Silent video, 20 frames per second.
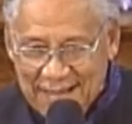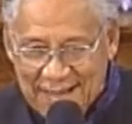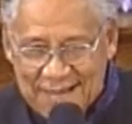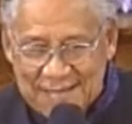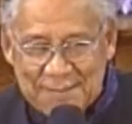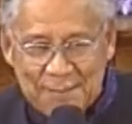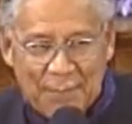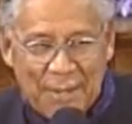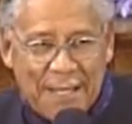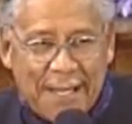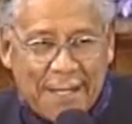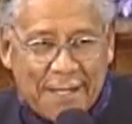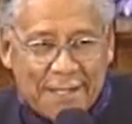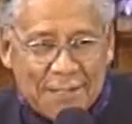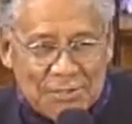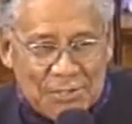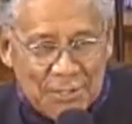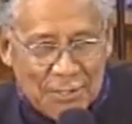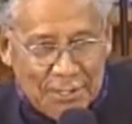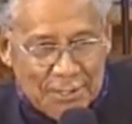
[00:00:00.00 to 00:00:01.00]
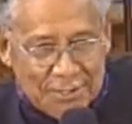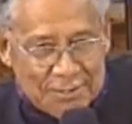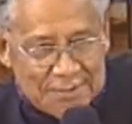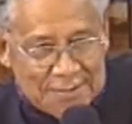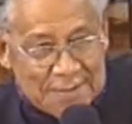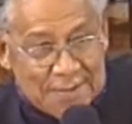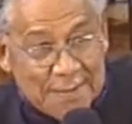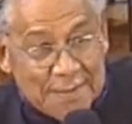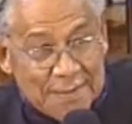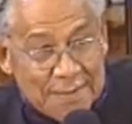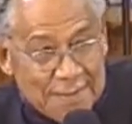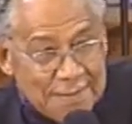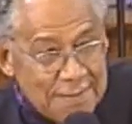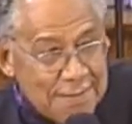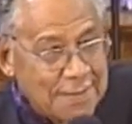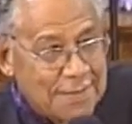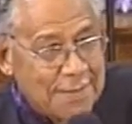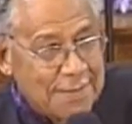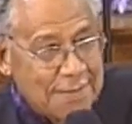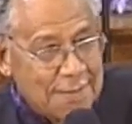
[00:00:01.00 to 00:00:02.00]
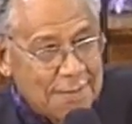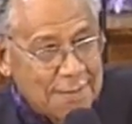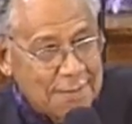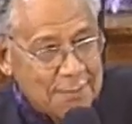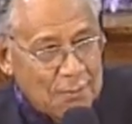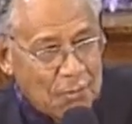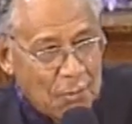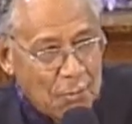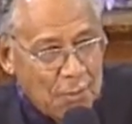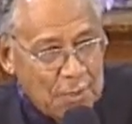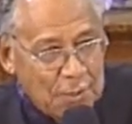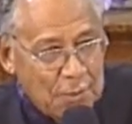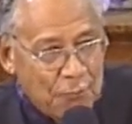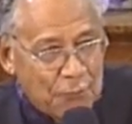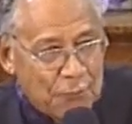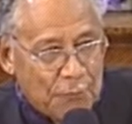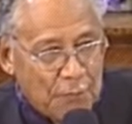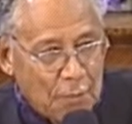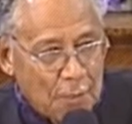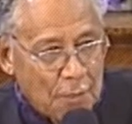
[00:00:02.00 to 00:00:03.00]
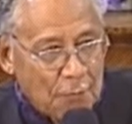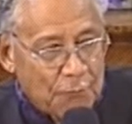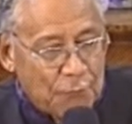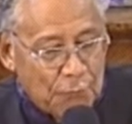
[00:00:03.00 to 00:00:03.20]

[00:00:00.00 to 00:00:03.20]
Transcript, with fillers: That's bad church. But when you feel a